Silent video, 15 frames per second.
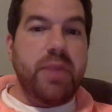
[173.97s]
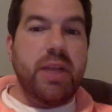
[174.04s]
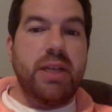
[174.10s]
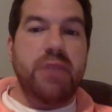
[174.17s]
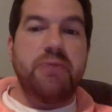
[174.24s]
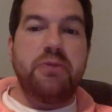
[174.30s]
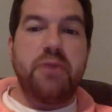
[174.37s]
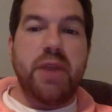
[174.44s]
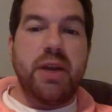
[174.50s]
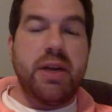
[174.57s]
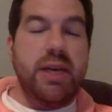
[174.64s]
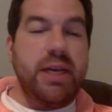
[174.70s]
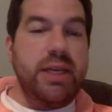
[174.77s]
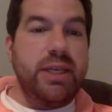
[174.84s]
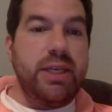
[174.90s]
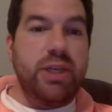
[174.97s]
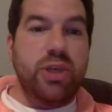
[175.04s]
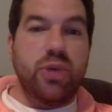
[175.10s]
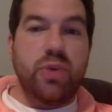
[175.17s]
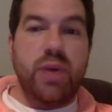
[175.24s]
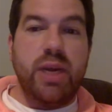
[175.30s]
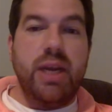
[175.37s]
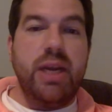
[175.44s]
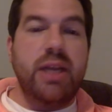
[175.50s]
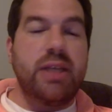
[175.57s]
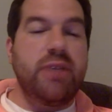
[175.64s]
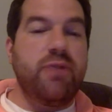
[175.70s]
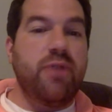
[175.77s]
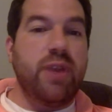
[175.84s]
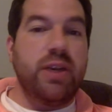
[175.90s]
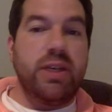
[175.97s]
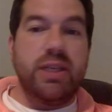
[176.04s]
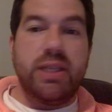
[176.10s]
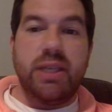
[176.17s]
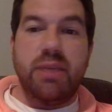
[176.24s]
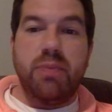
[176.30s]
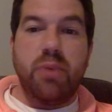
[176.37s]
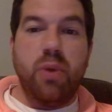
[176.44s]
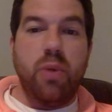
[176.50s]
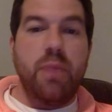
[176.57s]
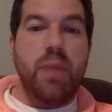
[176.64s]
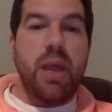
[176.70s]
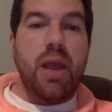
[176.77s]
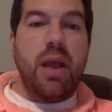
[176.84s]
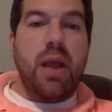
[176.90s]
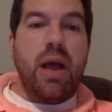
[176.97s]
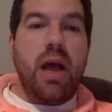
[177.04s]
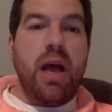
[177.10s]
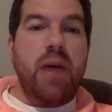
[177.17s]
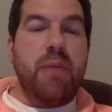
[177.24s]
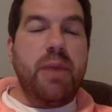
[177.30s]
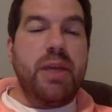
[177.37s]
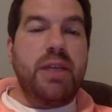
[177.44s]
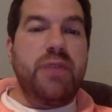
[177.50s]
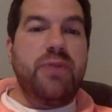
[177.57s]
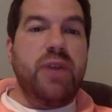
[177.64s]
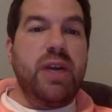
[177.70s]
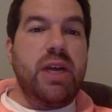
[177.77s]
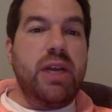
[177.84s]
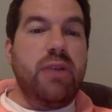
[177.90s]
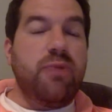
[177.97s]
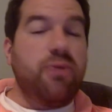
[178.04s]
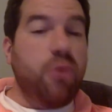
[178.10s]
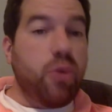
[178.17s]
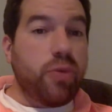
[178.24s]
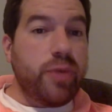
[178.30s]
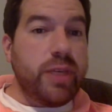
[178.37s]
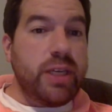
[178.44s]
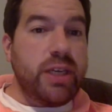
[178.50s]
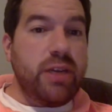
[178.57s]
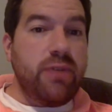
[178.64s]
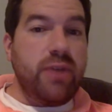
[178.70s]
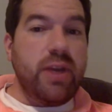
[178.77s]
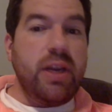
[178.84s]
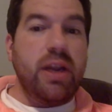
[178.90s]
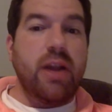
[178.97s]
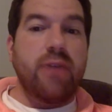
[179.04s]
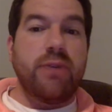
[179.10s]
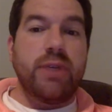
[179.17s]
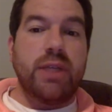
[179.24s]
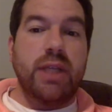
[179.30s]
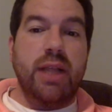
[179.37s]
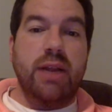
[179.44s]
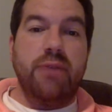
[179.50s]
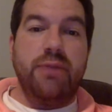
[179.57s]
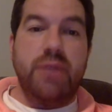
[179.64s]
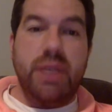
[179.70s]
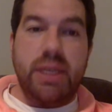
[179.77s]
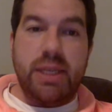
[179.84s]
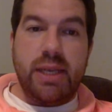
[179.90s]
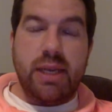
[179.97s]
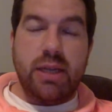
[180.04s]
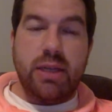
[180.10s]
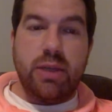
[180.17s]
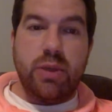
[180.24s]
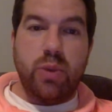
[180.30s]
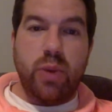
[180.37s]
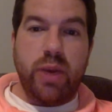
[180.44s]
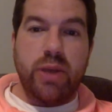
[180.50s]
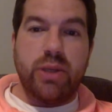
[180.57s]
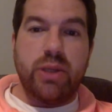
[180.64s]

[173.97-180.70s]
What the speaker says: It's very easy to read, it's very simple, but it's very informative and it covers a lot of detail as well.